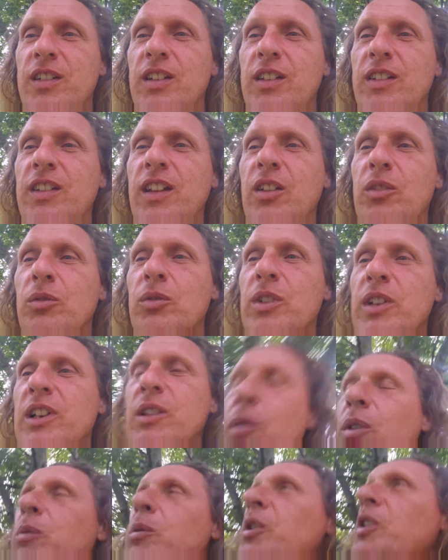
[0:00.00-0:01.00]
Isn't that
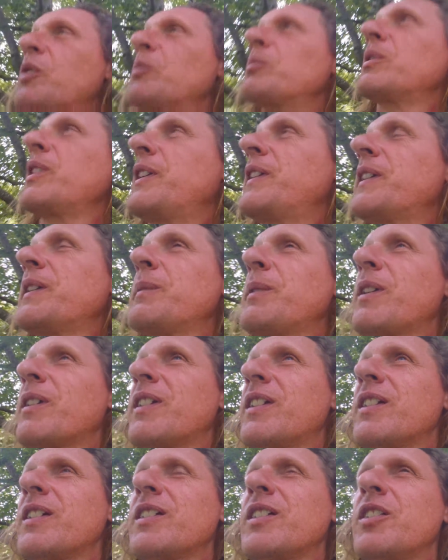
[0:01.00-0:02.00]
really what we're complaining about
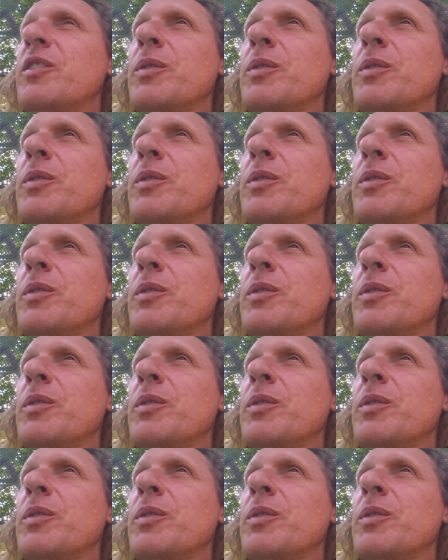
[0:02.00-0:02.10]
here?